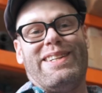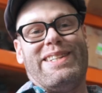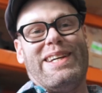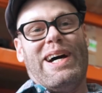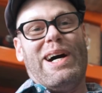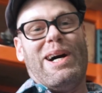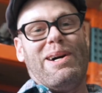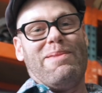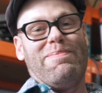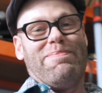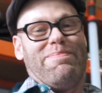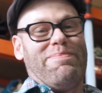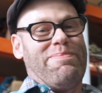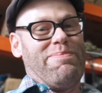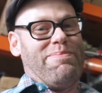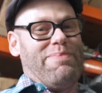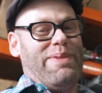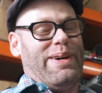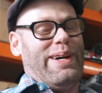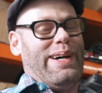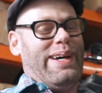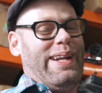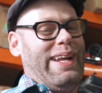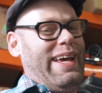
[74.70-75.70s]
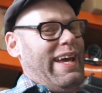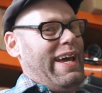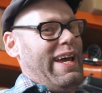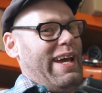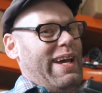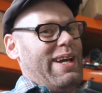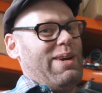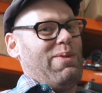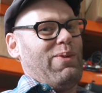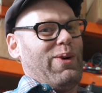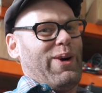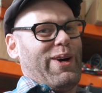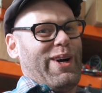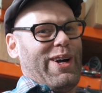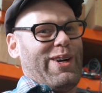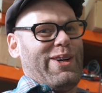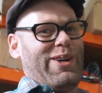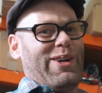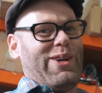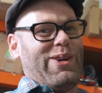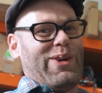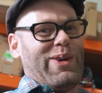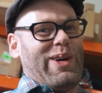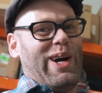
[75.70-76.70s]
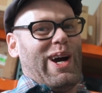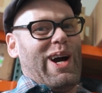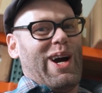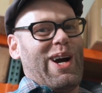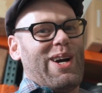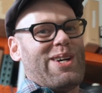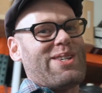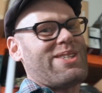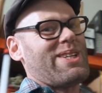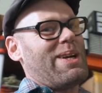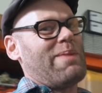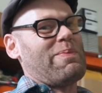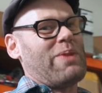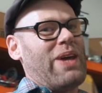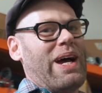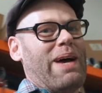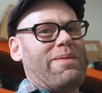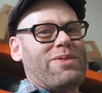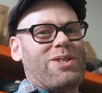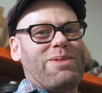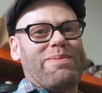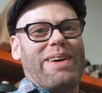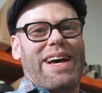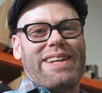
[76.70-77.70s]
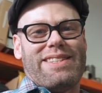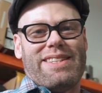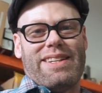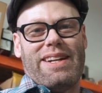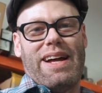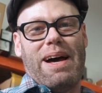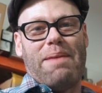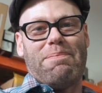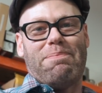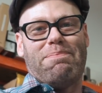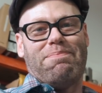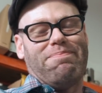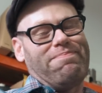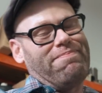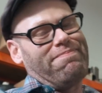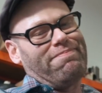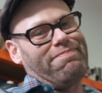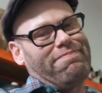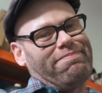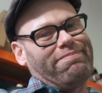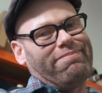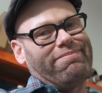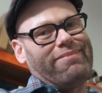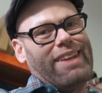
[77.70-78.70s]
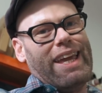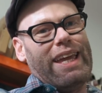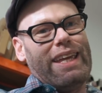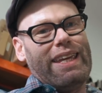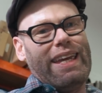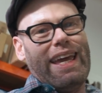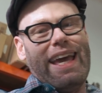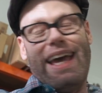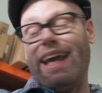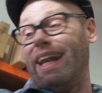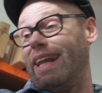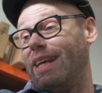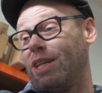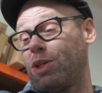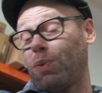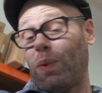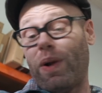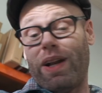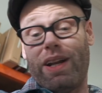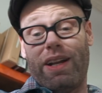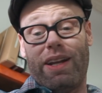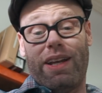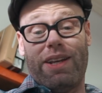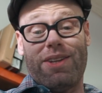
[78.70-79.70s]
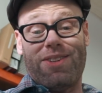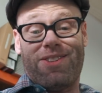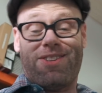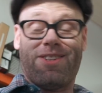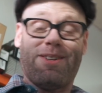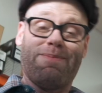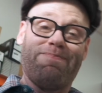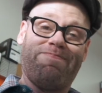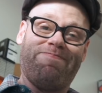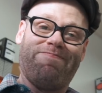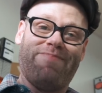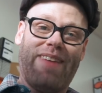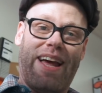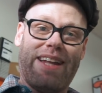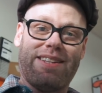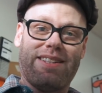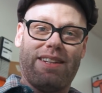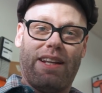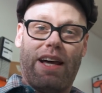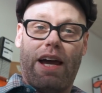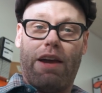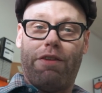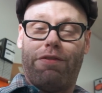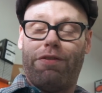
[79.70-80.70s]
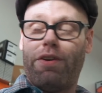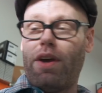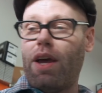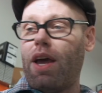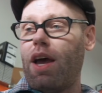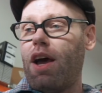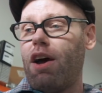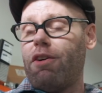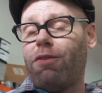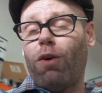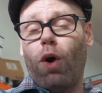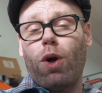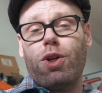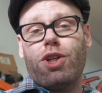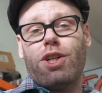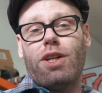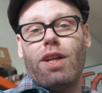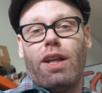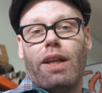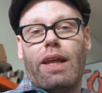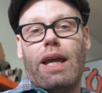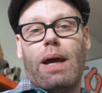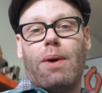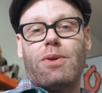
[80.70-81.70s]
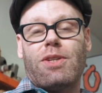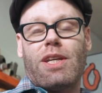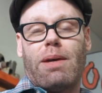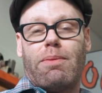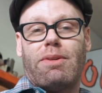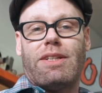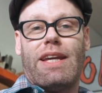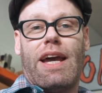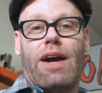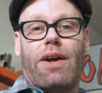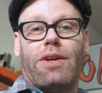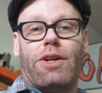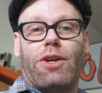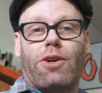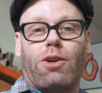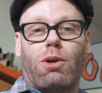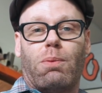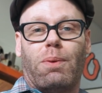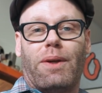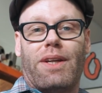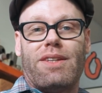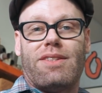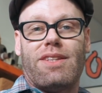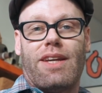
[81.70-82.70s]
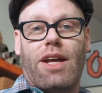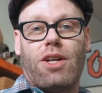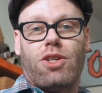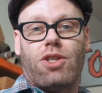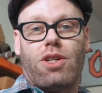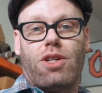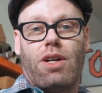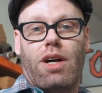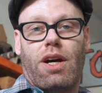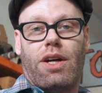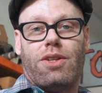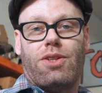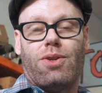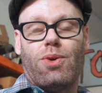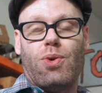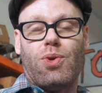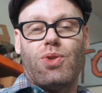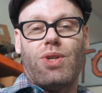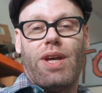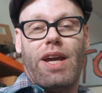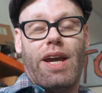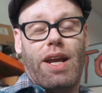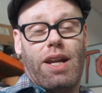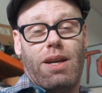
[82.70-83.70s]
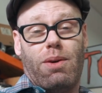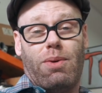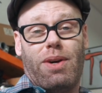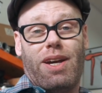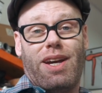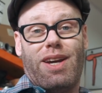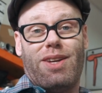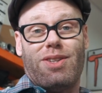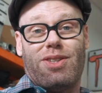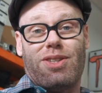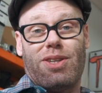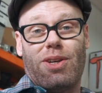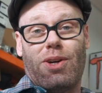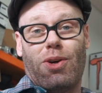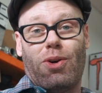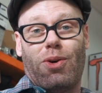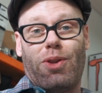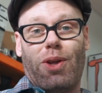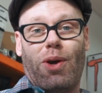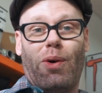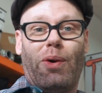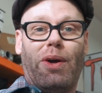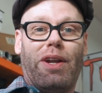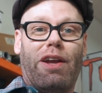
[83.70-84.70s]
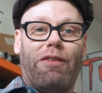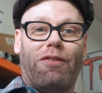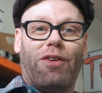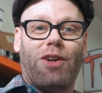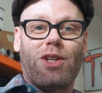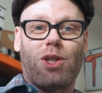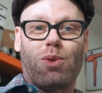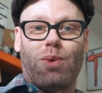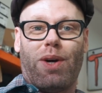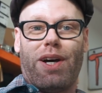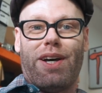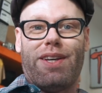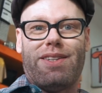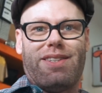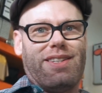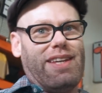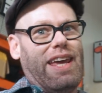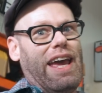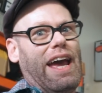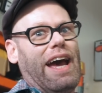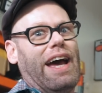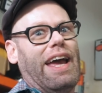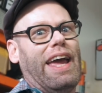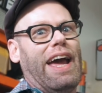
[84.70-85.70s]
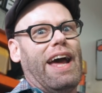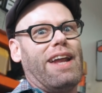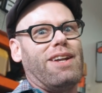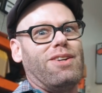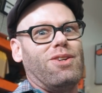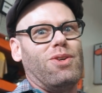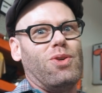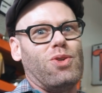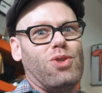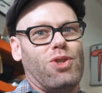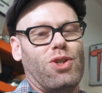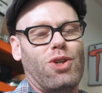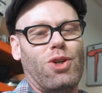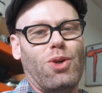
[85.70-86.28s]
of dumb, but hey, work on your own car. Sometimes you mess it up. Yeah, it is what it is. That's life. Fortunately, I was coming down here to replace the engine on Tuesday anyways, so the only difference was, yeah, I had to use a